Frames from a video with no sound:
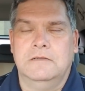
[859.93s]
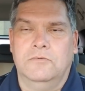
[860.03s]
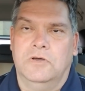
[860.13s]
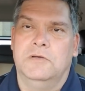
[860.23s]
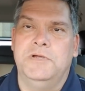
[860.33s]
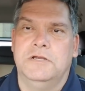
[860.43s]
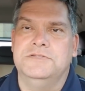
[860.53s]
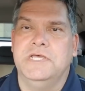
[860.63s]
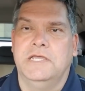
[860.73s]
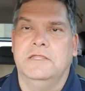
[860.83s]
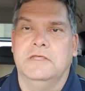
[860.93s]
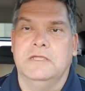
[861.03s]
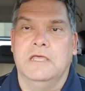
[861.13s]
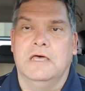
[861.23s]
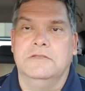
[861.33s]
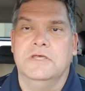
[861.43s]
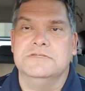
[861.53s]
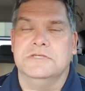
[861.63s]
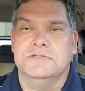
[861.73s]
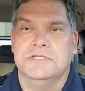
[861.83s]
Well, I'm here to tell you that God
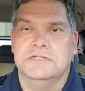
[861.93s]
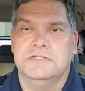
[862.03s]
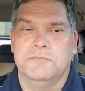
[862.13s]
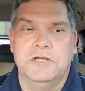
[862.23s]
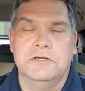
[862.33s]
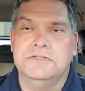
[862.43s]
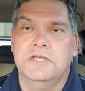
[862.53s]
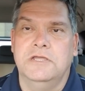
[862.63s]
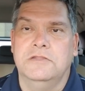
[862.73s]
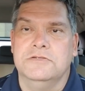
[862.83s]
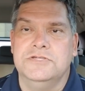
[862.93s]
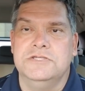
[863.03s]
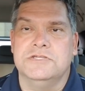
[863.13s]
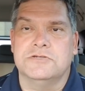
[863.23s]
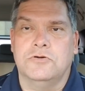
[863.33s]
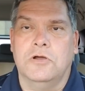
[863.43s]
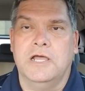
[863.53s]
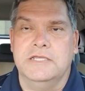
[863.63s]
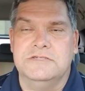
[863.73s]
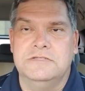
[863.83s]
does exist. I'm here to tell you that Jesus
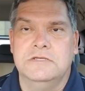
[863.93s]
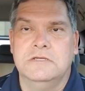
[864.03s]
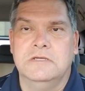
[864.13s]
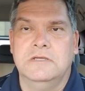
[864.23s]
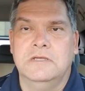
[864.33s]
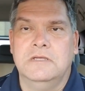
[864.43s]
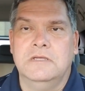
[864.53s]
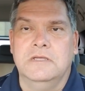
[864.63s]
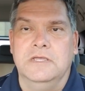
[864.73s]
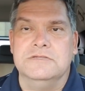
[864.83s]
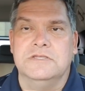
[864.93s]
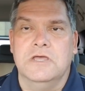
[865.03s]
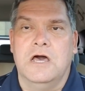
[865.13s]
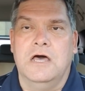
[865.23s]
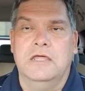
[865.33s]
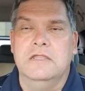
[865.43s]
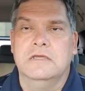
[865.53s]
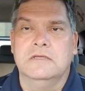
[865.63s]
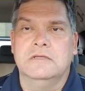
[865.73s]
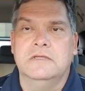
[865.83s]
Christ is God
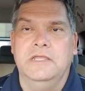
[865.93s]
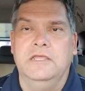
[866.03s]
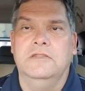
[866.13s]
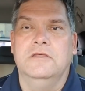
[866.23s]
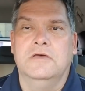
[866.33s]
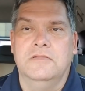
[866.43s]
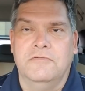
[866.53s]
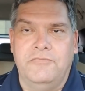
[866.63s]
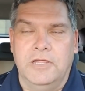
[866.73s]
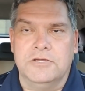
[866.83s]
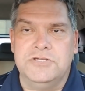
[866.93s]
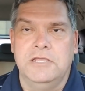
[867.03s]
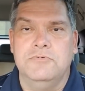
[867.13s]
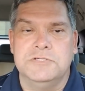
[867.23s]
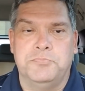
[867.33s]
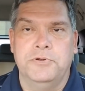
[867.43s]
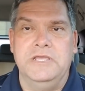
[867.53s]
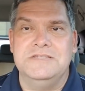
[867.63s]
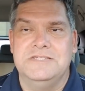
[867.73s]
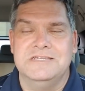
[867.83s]
in the flesh. He was
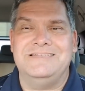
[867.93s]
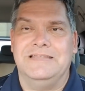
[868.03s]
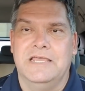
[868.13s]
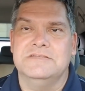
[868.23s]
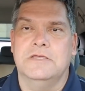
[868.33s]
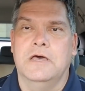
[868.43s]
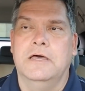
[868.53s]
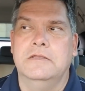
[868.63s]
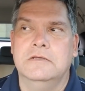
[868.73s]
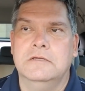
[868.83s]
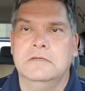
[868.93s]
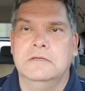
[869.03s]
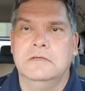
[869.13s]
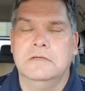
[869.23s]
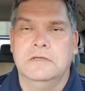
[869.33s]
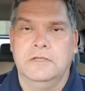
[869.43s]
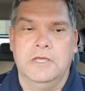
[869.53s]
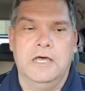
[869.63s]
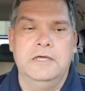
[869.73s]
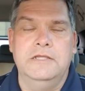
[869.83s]
pre-existent as God.
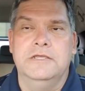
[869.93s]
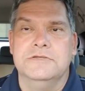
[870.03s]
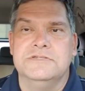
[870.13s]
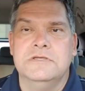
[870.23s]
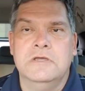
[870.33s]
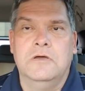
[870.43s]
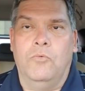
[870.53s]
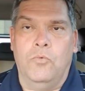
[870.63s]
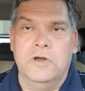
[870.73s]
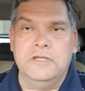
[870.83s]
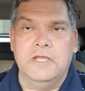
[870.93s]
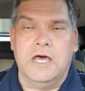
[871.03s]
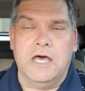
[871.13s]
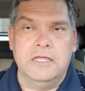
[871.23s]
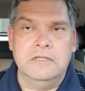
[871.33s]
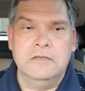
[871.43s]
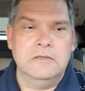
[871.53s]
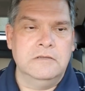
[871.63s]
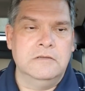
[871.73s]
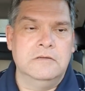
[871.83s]
God is one God,
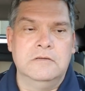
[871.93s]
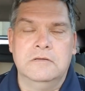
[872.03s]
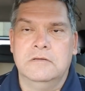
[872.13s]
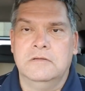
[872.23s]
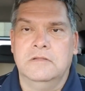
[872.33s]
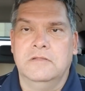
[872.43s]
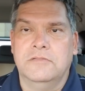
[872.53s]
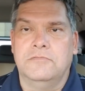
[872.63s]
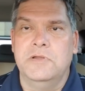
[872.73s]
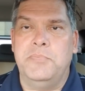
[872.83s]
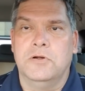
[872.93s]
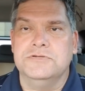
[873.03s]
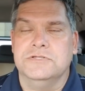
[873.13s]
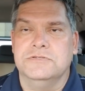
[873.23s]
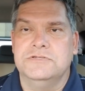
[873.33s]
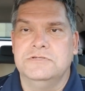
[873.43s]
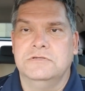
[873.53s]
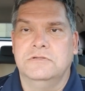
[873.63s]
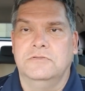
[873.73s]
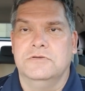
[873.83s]
three persons.
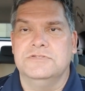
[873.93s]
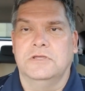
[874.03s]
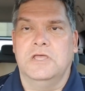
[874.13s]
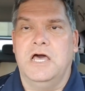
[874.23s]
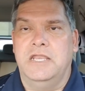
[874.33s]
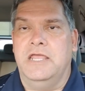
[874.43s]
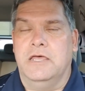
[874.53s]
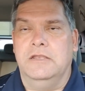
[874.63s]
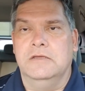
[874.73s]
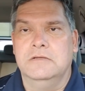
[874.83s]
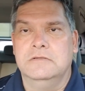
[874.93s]
There's the Godhead.